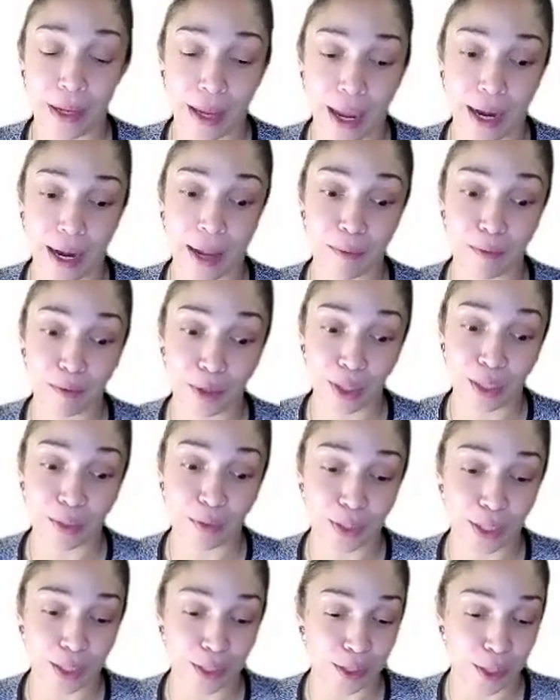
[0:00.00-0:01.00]
Again, I'm really,
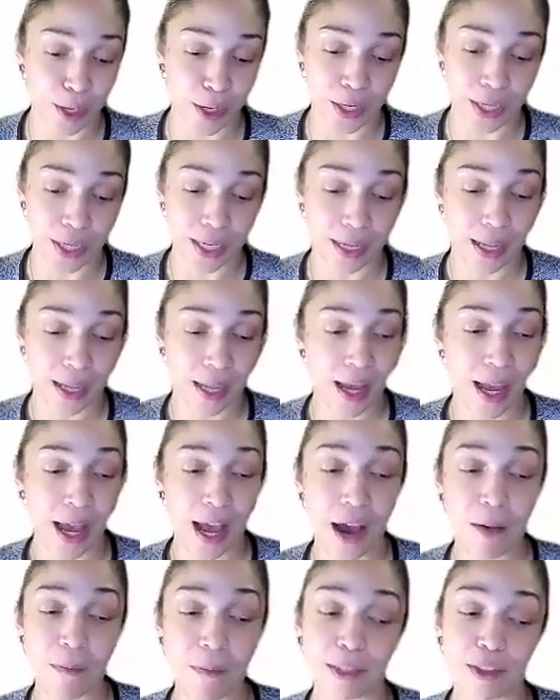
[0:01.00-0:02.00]
really sorry.
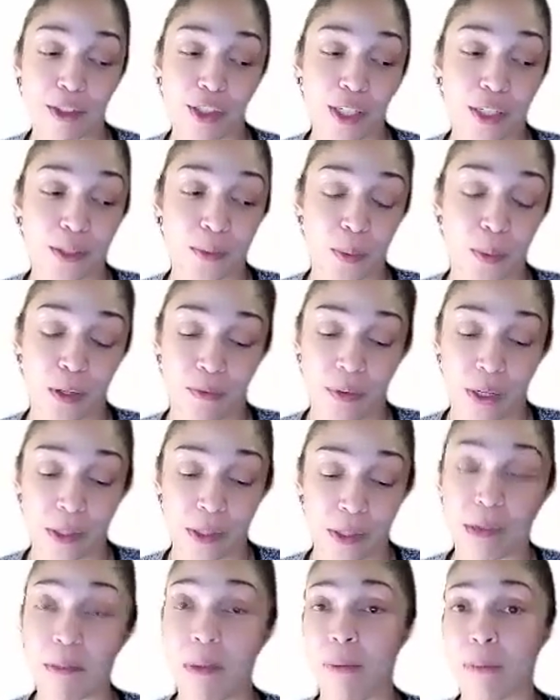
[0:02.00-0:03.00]
And she's one of our
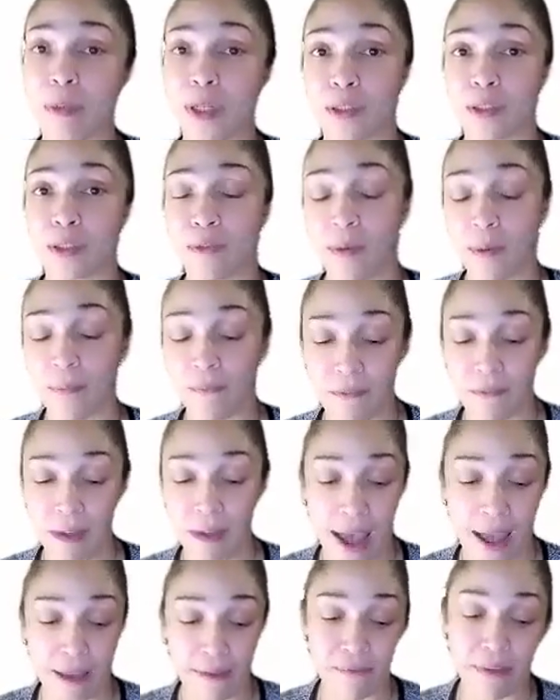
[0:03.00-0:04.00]
team members from
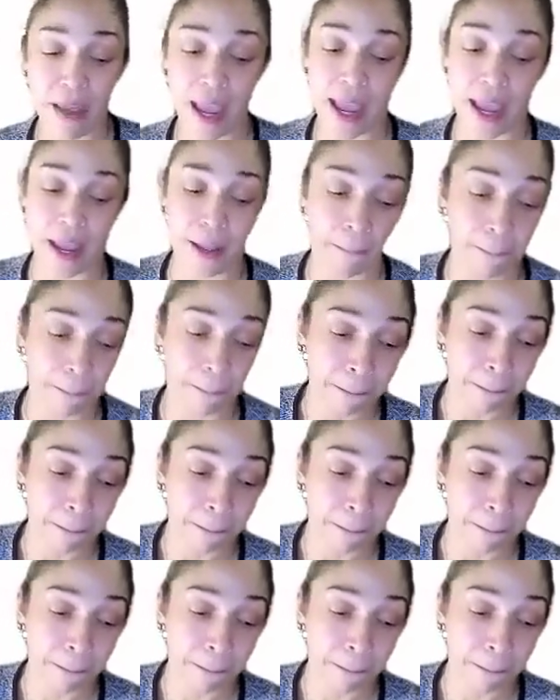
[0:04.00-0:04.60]
5A.